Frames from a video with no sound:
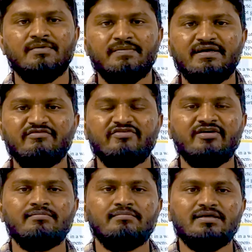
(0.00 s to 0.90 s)
may be
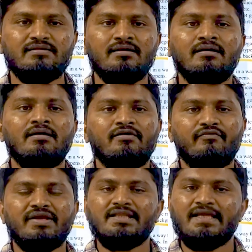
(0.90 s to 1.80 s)
different, but the
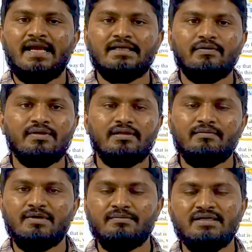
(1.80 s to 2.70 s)
way they act, everything
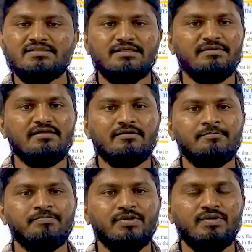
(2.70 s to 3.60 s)
may be similar.
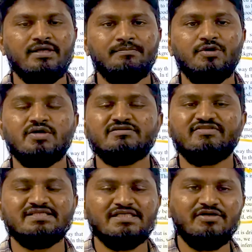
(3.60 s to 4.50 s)
Okay, because of
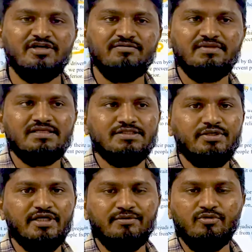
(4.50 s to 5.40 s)
the stereotype, they are
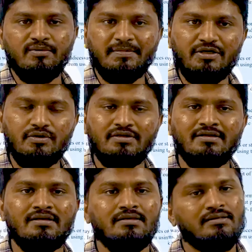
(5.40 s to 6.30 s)
stereotyped to be particular
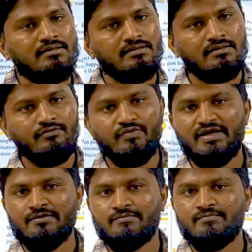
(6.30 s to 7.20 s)

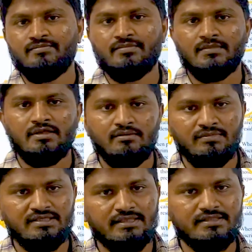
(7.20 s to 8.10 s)
way,
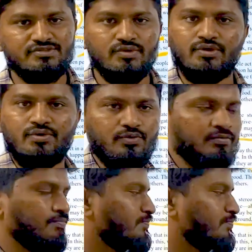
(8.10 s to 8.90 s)
but that is not true.